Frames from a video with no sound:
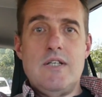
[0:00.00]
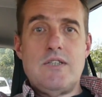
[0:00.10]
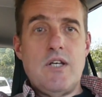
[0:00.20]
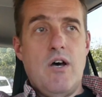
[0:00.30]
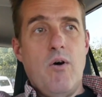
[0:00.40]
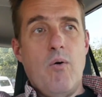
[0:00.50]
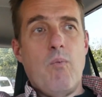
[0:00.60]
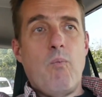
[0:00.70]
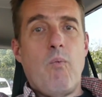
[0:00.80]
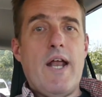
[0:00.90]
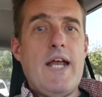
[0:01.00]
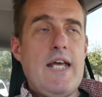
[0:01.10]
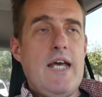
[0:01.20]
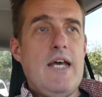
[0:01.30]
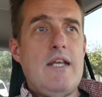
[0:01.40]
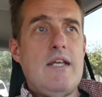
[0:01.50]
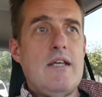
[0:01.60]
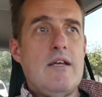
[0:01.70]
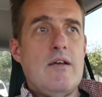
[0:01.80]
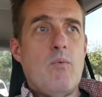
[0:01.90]
So what I did
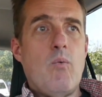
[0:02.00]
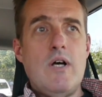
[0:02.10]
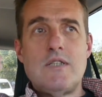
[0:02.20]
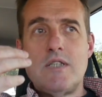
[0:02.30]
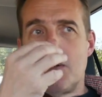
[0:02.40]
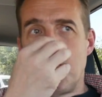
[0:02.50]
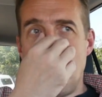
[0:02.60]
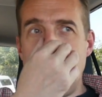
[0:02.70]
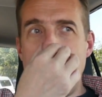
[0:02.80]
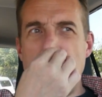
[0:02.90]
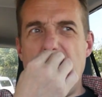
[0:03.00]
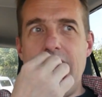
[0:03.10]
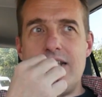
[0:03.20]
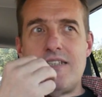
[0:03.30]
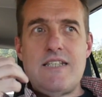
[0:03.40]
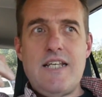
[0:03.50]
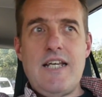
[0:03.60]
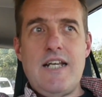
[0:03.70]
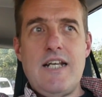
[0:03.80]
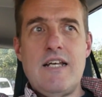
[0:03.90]
was this morning I had
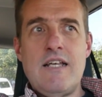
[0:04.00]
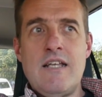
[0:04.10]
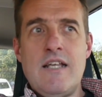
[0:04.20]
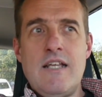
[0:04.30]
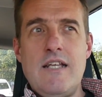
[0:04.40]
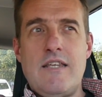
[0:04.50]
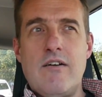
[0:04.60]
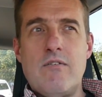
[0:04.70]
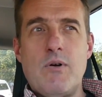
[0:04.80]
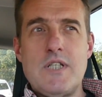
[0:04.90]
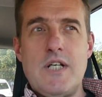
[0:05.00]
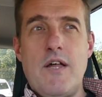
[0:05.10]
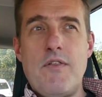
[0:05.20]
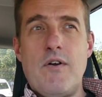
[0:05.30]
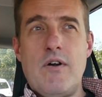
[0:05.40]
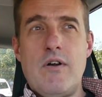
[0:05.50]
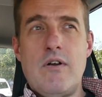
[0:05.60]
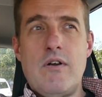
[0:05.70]
seen that there was another